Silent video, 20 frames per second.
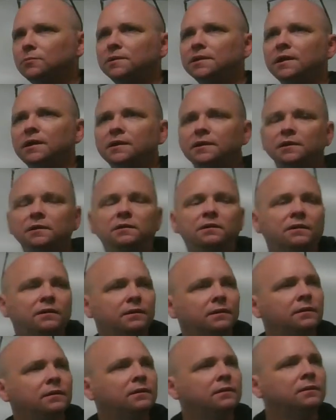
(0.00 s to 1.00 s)
not here.
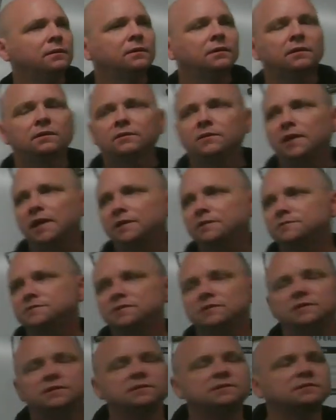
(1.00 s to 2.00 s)
Thank you,
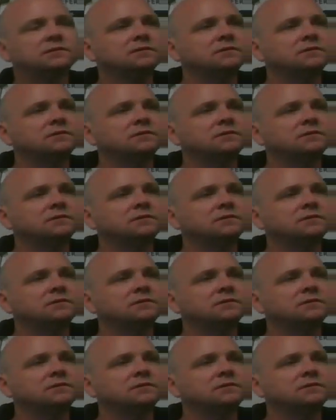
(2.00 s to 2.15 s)
Solis.